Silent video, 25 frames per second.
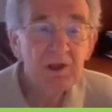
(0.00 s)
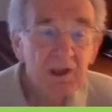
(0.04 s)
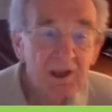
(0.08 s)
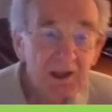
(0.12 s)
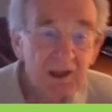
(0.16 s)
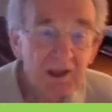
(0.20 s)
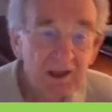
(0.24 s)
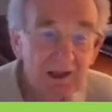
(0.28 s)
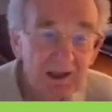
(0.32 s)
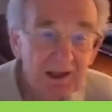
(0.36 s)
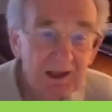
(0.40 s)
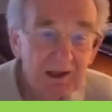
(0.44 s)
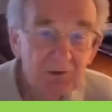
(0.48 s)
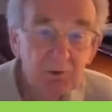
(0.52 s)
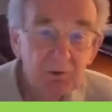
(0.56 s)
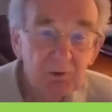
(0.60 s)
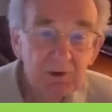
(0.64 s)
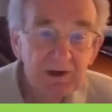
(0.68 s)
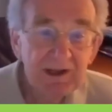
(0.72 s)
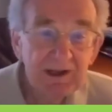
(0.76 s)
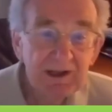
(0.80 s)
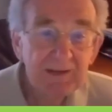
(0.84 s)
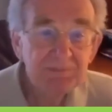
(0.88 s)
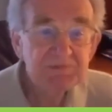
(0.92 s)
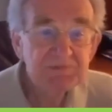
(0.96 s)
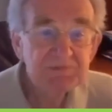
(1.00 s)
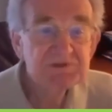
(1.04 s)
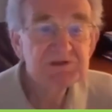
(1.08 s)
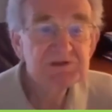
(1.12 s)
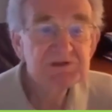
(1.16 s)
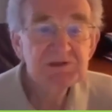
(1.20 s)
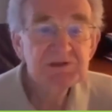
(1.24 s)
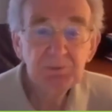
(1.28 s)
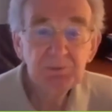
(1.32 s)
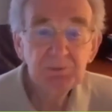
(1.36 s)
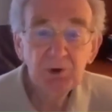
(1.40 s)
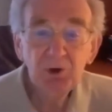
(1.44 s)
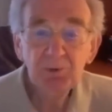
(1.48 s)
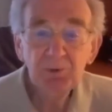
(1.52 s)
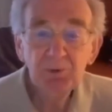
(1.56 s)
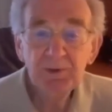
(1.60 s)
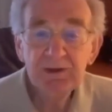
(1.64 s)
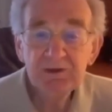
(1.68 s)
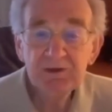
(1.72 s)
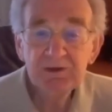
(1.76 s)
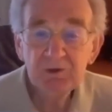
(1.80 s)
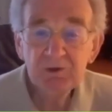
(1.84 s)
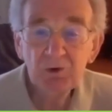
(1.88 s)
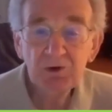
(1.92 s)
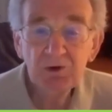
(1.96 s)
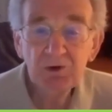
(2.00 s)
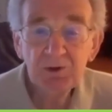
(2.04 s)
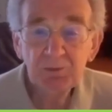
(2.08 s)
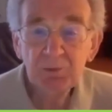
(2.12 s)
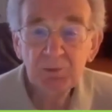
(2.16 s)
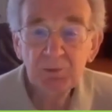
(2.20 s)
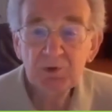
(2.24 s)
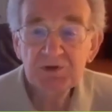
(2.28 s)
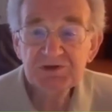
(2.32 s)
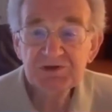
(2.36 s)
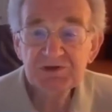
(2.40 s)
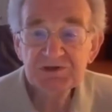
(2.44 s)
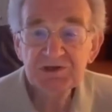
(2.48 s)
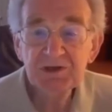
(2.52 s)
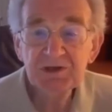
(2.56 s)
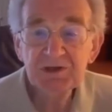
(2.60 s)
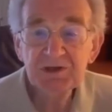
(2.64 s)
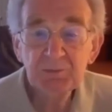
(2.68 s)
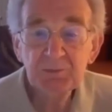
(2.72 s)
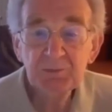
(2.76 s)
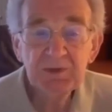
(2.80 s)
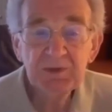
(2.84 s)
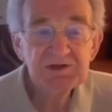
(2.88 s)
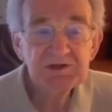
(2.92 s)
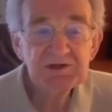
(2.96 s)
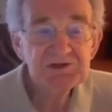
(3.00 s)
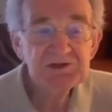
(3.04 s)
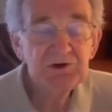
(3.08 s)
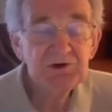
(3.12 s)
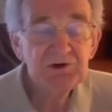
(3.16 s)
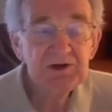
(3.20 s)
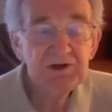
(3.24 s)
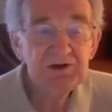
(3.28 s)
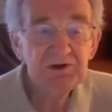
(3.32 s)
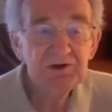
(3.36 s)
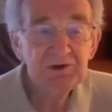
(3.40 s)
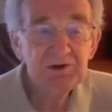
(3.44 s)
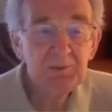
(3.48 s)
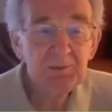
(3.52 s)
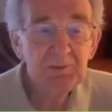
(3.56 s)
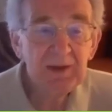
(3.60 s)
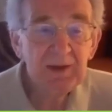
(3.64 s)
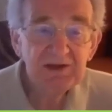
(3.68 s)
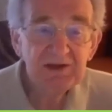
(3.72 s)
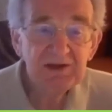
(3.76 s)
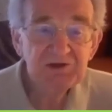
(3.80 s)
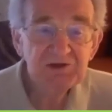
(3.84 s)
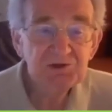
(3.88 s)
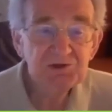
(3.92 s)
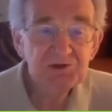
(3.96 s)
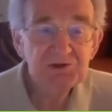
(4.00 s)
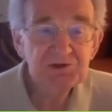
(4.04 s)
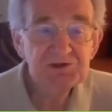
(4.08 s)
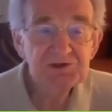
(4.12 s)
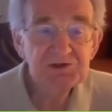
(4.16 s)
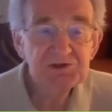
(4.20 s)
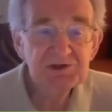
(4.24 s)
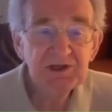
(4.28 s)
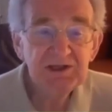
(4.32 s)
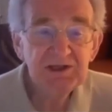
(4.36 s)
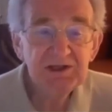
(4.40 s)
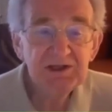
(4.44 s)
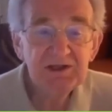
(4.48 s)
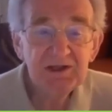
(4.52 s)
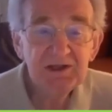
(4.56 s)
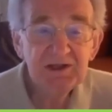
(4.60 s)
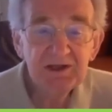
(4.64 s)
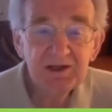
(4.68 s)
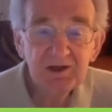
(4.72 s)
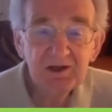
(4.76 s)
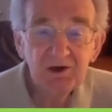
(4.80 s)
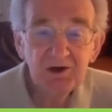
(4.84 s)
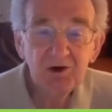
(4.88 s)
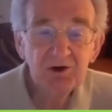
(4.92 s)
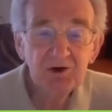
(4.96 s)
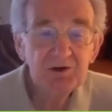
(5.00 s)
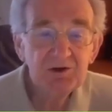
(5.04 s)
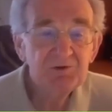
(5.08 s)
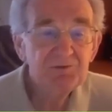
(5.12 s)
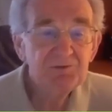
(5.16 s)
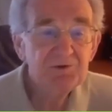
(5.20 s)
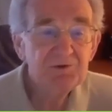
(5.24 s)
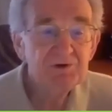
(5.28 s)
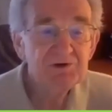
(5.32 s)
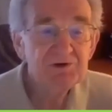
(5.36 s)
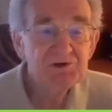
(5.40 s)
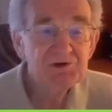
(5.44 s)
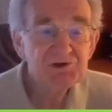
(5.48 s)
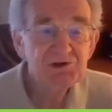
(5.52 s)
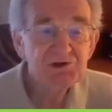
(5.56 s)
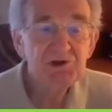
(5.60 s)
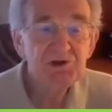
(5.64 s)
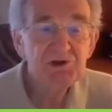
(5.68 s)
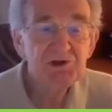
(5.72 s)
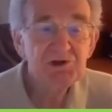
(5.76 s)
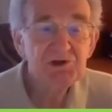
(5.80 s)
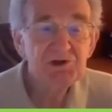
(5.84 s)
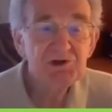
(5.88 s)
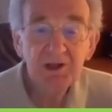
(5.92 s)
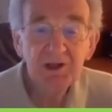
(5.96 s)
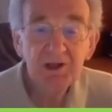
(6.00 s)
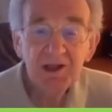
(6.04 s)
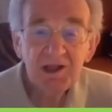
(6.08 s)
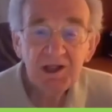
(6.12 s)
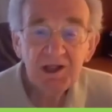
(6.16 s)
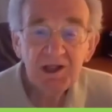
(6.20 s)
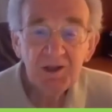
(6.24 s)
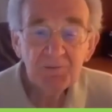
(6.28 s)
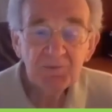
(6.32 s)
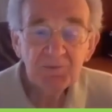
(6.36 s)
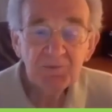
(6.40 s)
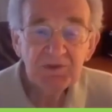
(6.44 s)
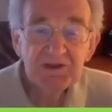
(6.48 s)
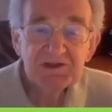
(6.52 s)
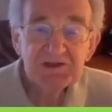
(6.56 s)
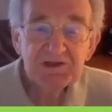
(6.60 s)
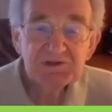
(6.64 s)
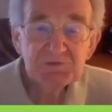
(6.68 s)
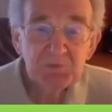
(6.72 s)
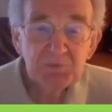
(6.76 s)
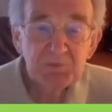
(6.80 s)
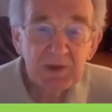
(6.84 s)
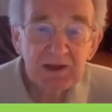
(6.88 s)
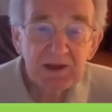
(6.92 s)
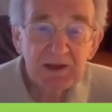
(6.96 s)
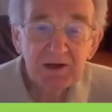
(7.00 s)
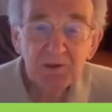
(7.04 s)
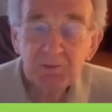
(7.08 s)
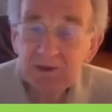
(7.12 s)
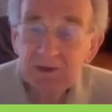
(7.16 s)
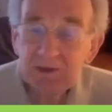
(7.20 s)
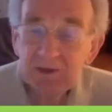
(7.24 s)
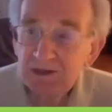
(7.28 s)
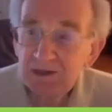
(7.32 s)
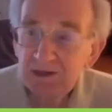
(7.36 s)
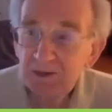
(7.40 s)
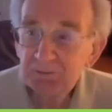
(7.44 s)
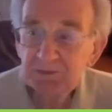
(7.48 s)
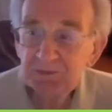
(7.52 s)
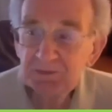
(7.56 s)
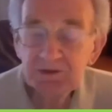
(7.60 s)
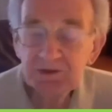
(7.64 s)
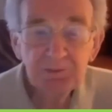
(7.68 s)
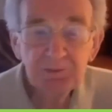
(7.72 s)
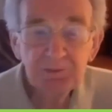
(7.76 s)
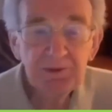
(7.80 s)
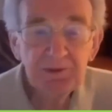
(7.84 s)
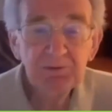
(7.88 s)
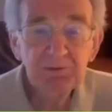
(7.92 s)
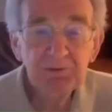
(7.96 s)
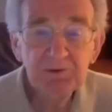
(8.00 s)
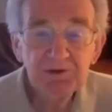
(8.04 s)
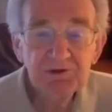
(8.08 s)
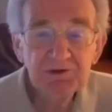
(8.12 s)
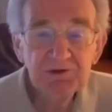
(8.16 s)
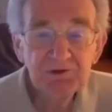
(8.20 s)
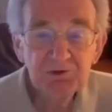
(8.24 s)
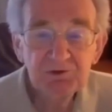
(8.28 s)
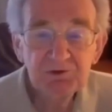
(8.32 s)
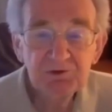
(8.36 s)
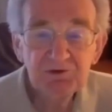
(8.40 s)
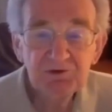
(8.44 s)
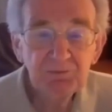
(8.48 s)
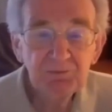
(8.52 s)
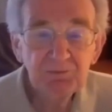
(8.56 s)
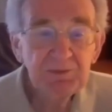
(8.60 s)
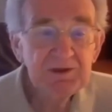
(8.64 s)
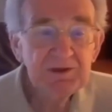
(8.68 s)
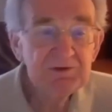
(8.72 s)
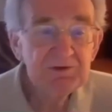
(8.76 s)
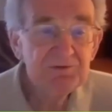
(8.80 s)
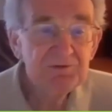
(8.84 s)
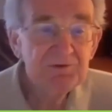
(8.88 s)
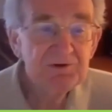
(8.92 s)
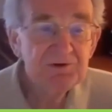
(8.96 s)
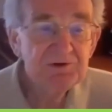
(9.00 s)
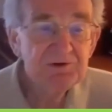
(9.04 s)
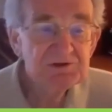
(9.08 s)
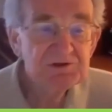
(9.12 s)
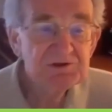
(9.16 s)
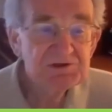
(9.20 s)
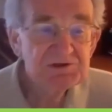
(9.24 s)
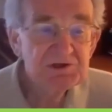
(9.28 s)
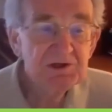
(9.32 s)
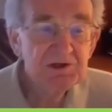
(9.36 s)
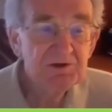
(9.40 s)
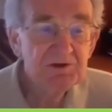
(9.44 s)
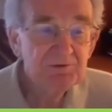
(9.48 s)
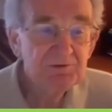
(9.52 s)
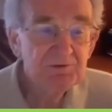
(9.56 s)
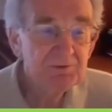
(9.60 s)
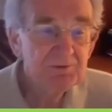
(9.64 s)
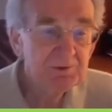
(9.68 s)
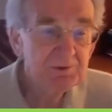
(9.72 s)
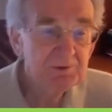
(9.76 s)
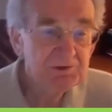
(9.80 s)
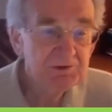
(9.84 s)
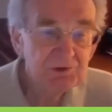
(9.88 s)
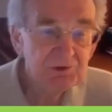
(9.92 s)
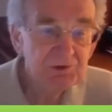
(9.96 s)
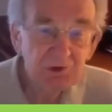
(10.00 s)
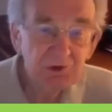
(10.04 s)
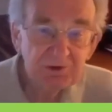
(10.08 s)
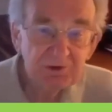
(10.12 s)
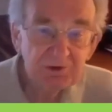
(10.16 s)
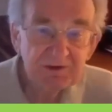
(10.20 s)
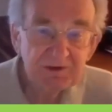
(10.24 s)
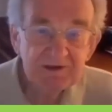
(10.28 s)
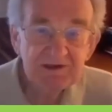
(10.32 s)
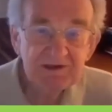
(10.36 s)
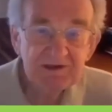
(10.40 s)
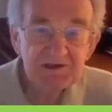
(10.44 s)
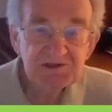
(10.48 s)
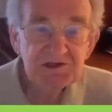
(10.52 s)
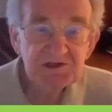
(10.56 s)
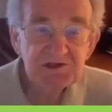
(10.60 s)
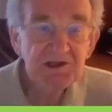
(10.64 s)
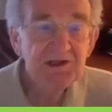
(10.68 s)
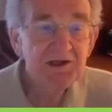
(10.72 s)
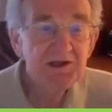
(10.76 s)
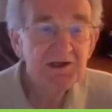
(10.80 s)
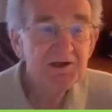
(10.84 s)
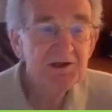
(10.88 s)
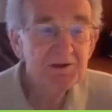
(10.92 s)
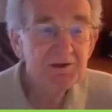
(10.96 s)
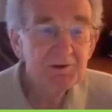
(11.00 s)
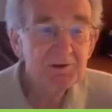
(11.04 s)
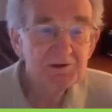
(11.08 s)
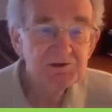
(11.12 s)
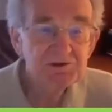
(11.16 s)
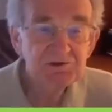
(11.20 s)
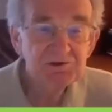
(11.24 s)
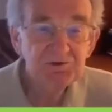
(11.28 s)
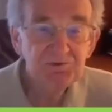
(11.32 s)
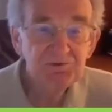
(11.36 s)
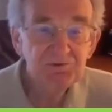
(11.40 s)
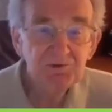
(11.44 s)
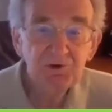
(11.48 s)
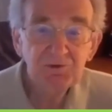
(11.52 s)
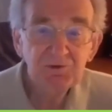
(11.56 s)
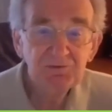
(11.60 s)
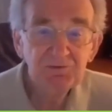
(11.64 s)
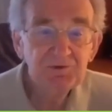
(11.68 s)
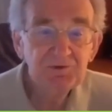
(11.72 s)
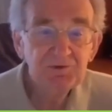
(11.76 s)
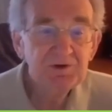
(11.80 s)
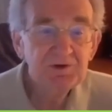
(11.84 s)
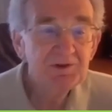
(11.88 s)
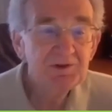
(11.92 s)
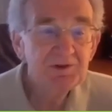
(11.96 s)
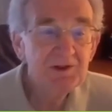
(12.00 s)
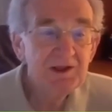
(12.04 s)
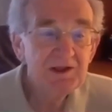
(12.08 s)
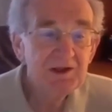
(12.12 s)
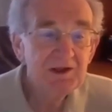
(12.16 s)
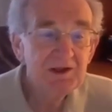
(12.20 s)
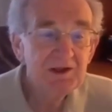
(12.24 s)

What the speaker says: And what happens is the probate court appoints an administrator to manage your estate and the guardian for your children. These may or may not be the people that you would have picked for yourself, but you don't get any say in it because you forfeited that.